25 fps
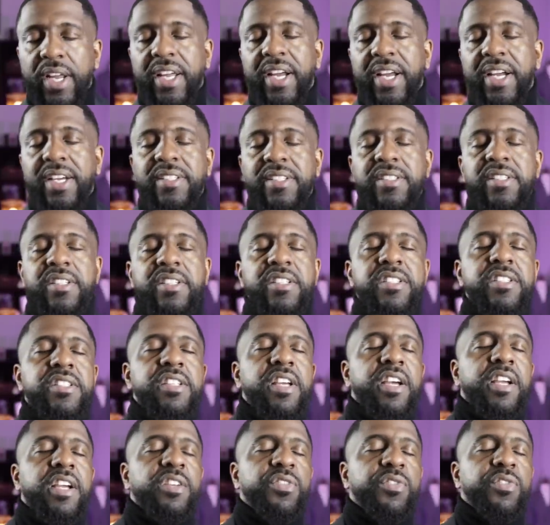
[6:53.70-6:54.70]
guys, this
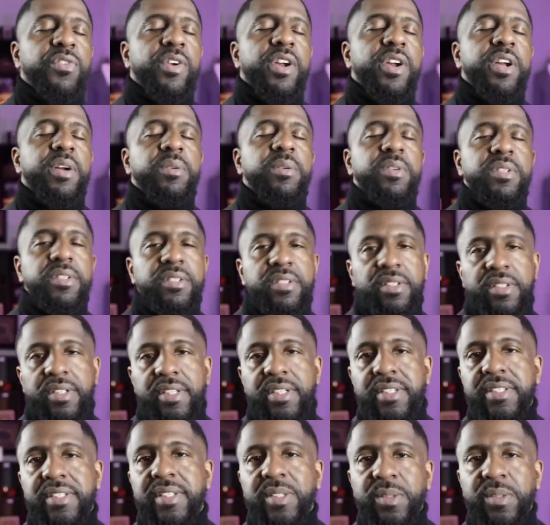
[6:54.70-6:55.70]
next fragrance,
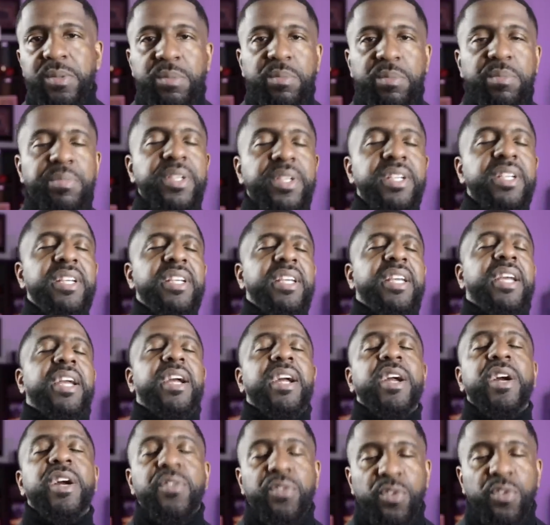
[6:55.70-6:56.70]
listen, be
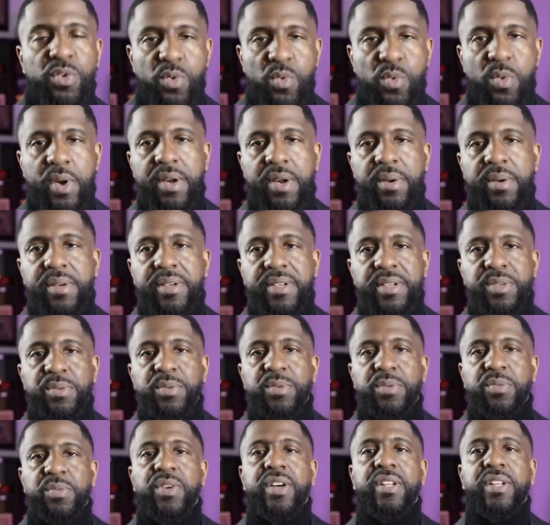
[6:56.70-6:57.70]
careful wearing this
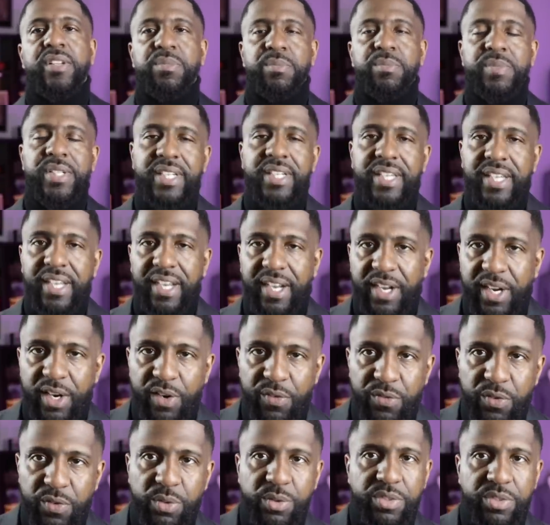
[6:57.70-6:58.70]
one, fellas. Be
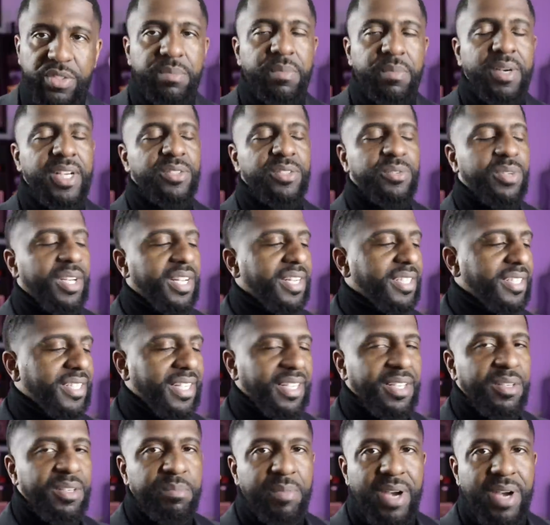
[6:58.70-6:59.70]
careful. She might try to
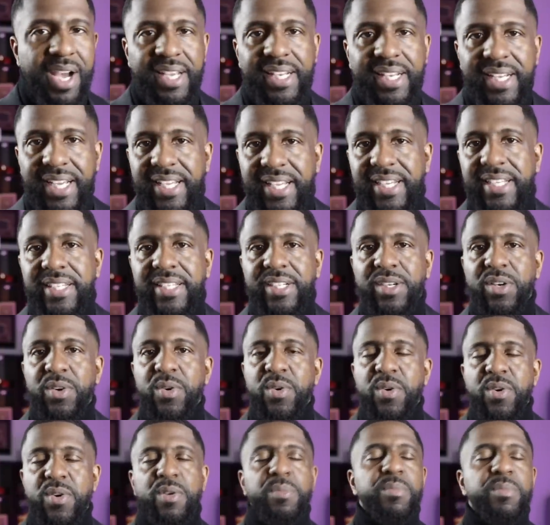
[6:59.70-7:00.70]
take a bite out of your
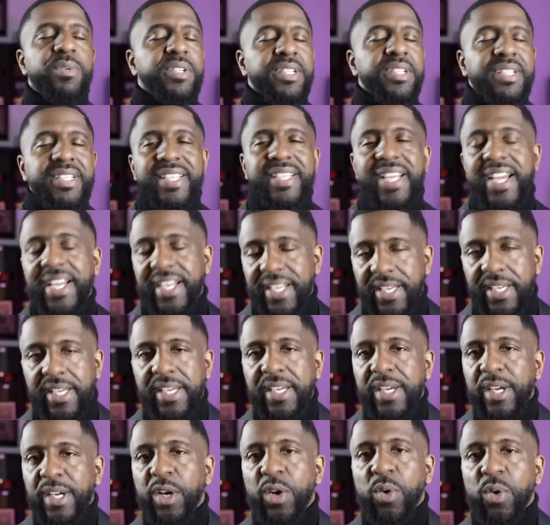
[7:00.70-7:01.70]
arm or your neck
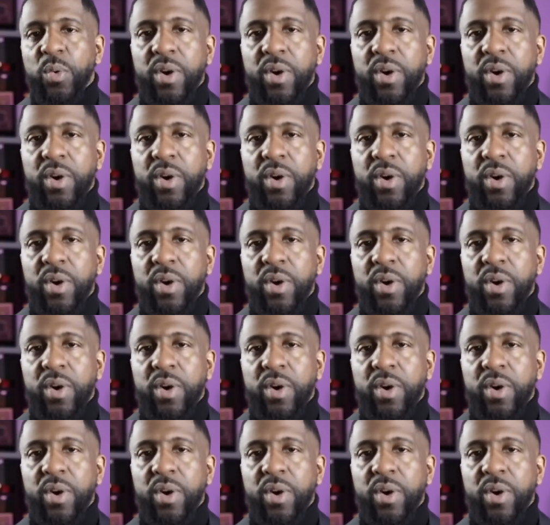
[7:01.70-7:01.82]
or